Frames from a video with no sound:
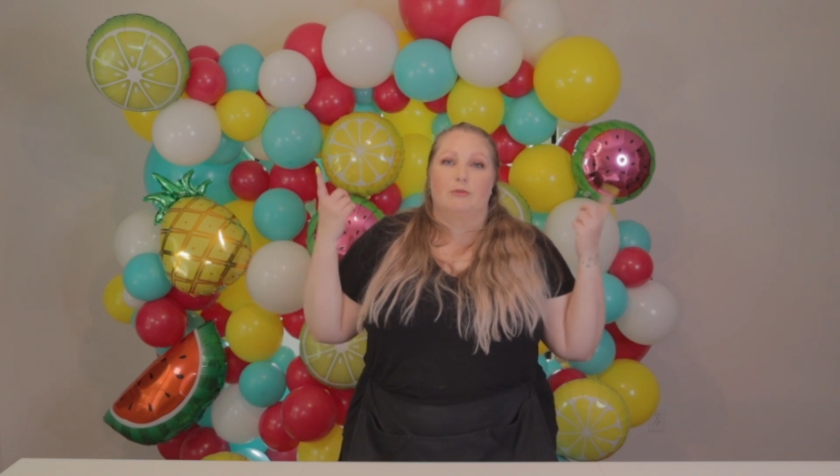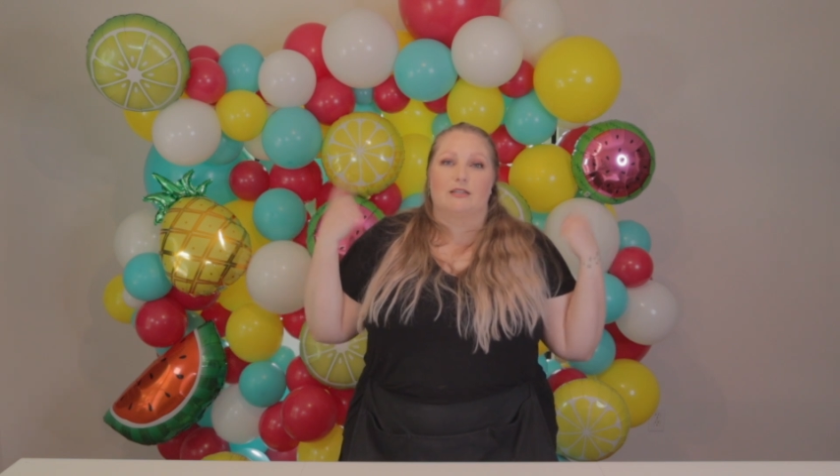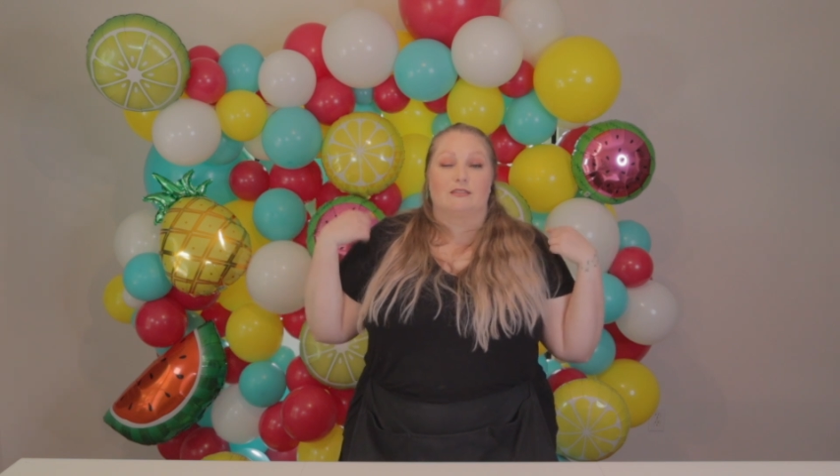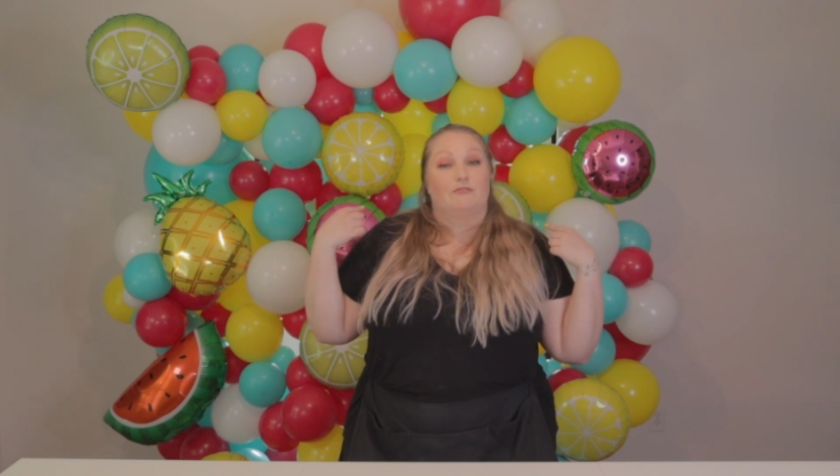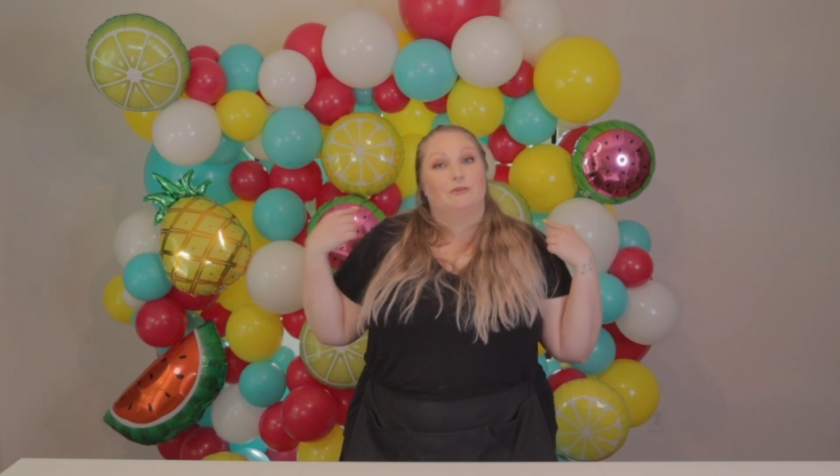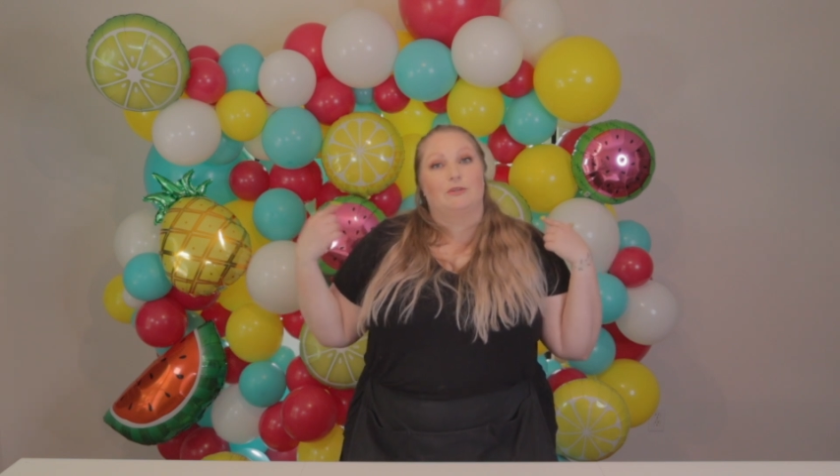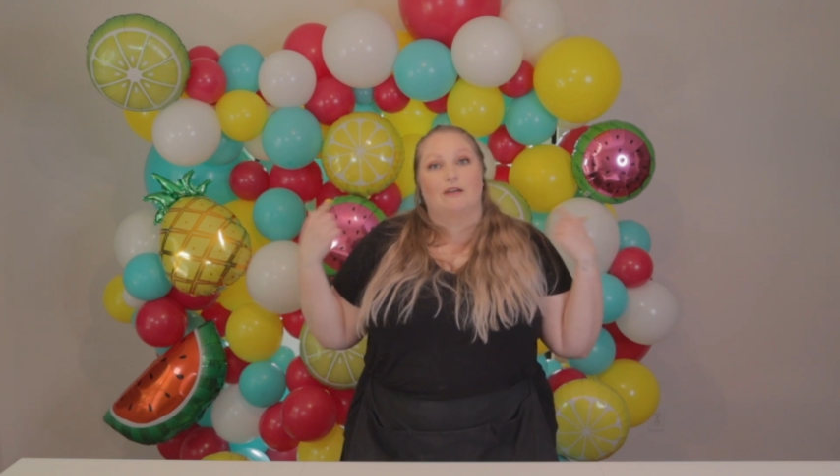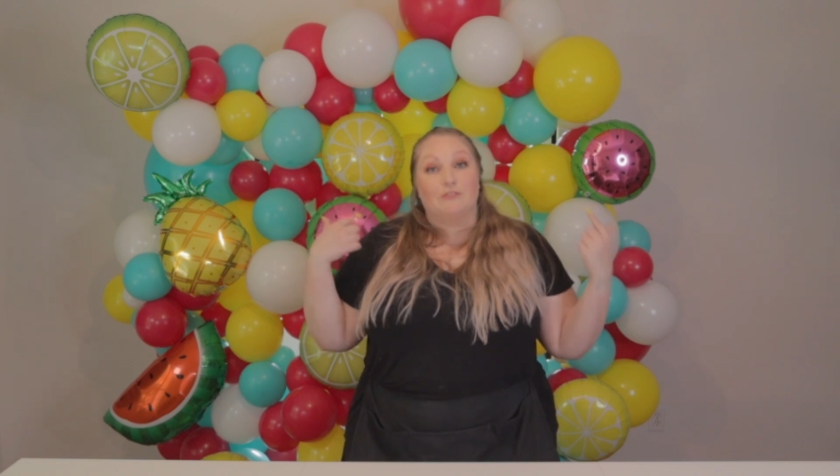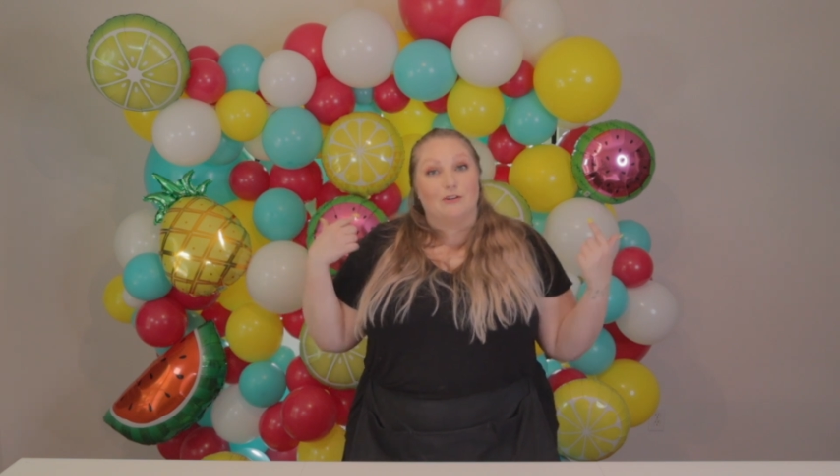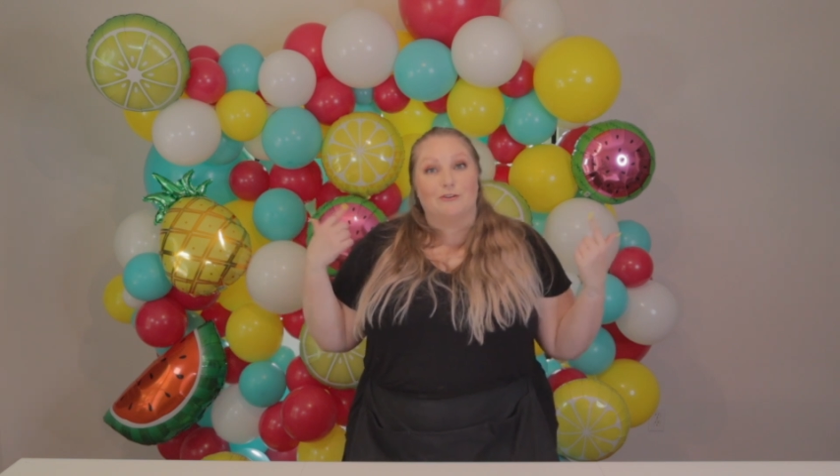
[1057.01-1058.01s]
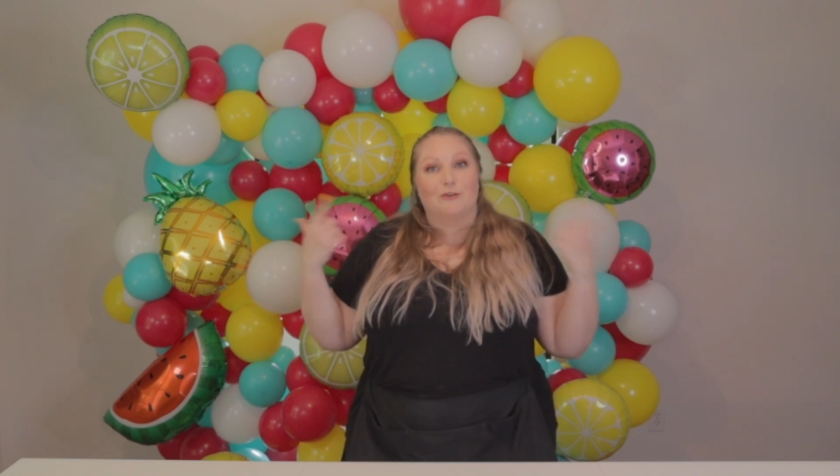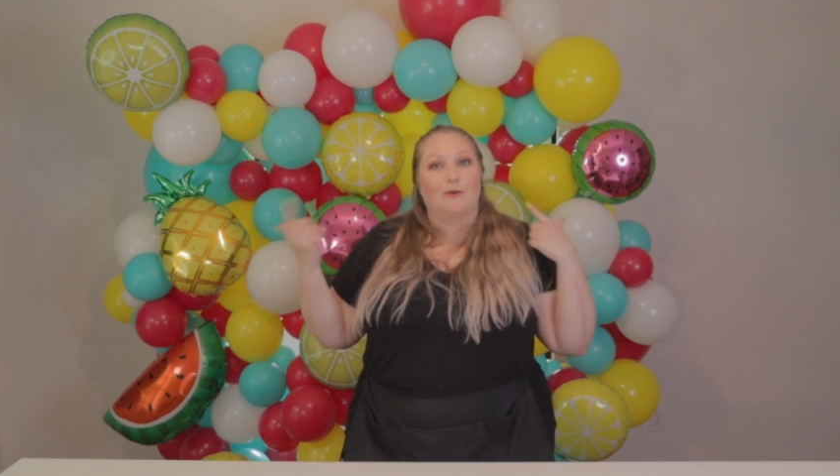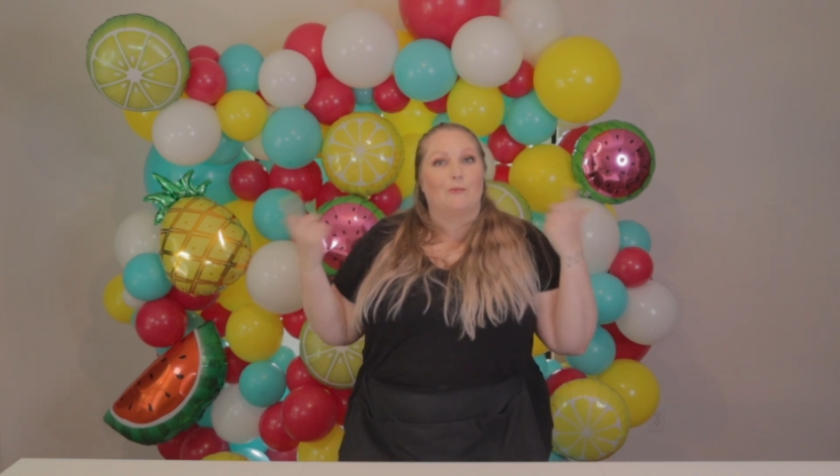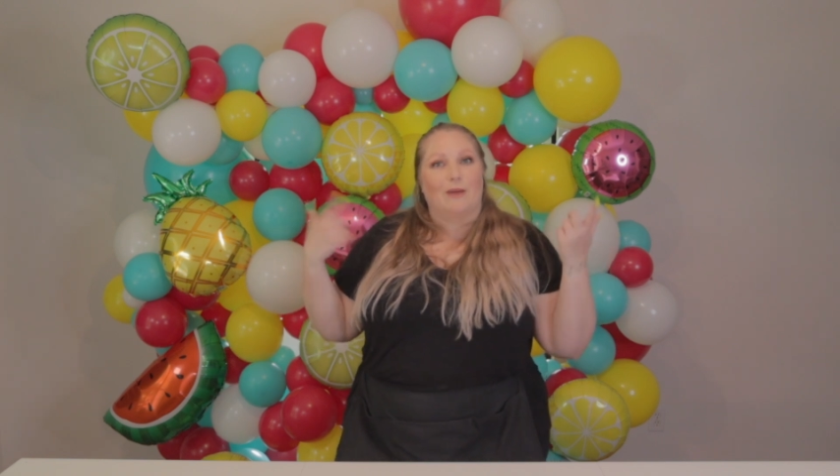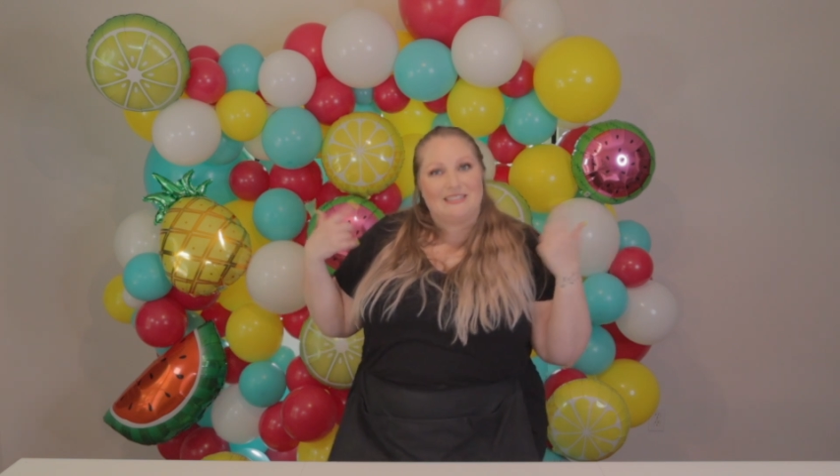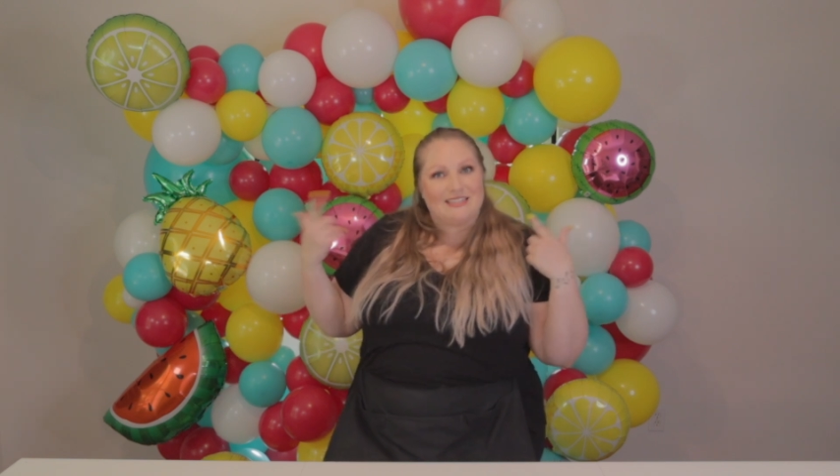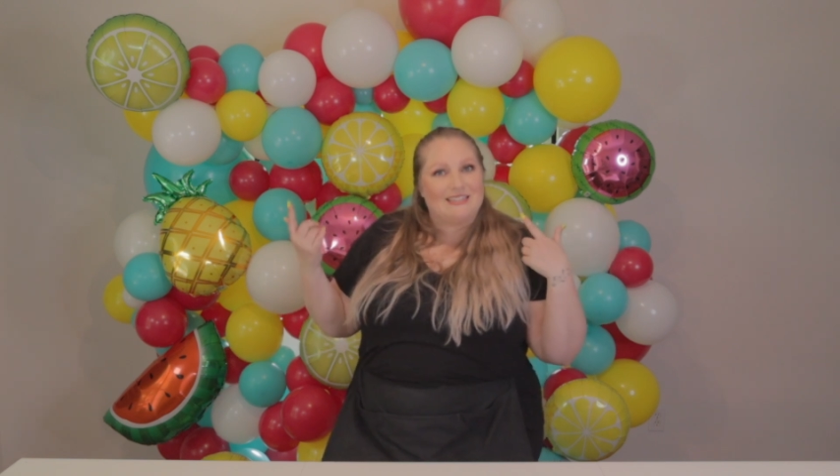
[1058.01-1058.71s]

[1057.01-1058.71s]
plus a few leftover whites